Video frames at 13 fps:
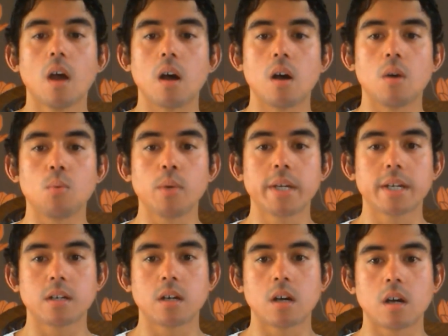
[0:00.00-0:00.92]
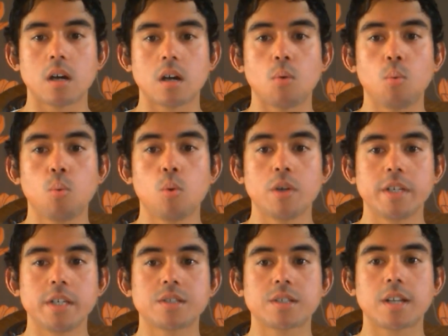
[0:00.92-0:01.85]
Uh, we get a, a,
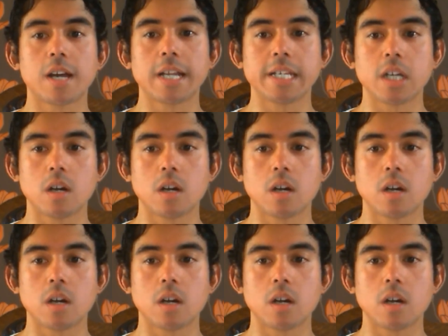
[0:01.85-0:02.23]
woody, slightly